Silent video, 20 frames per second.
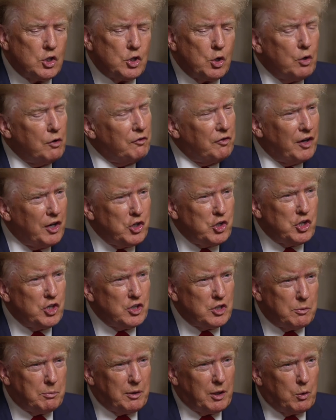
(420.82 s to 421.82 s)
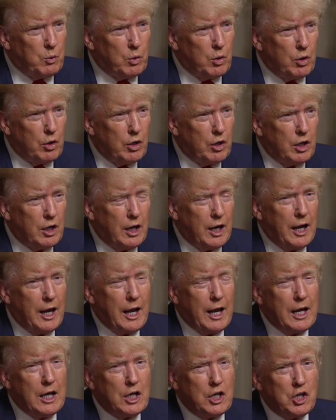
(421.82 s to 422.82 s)
So inflation's a big word,
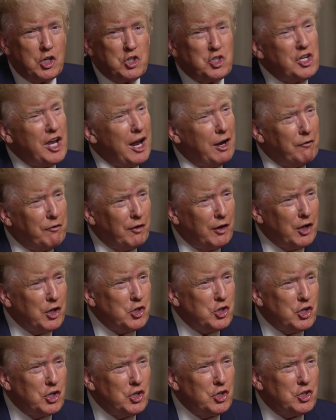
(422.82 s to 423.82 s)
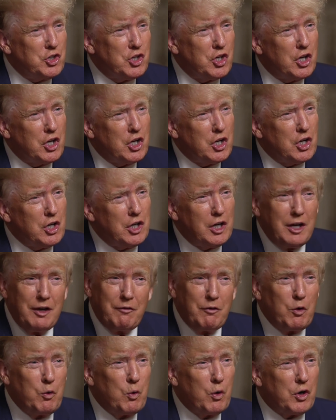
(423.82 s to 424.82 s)
and stagflation's uh,
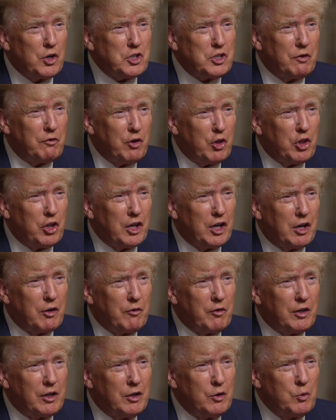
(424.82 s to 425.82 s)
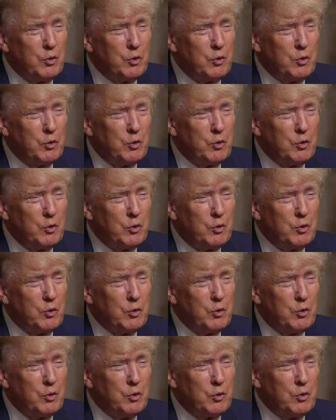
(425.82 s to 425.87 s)
even worse if you think of it.